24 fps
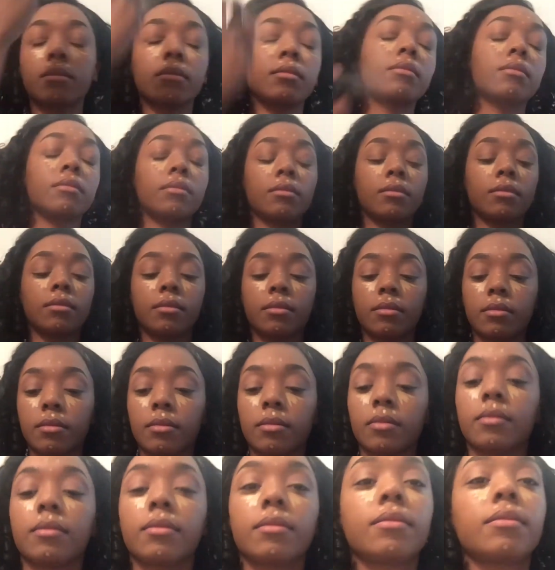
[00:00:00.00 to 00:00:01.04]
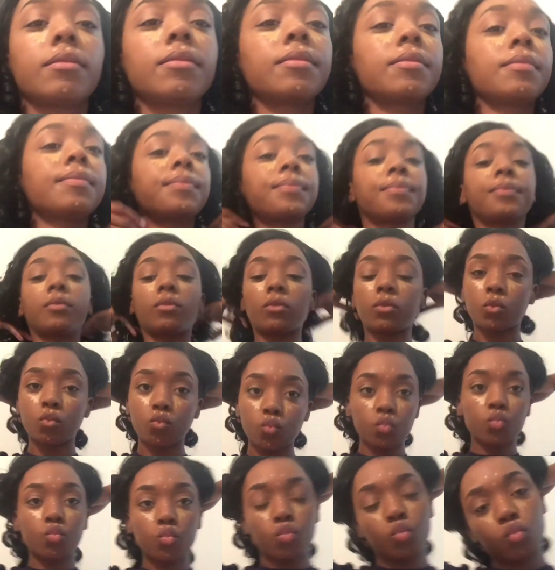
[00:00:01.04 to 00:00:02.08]
the same concealer I've used the whole video,
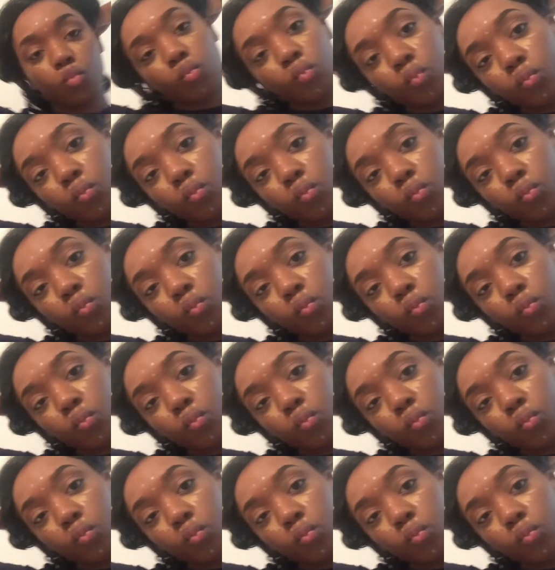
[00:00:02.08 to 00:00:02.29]
the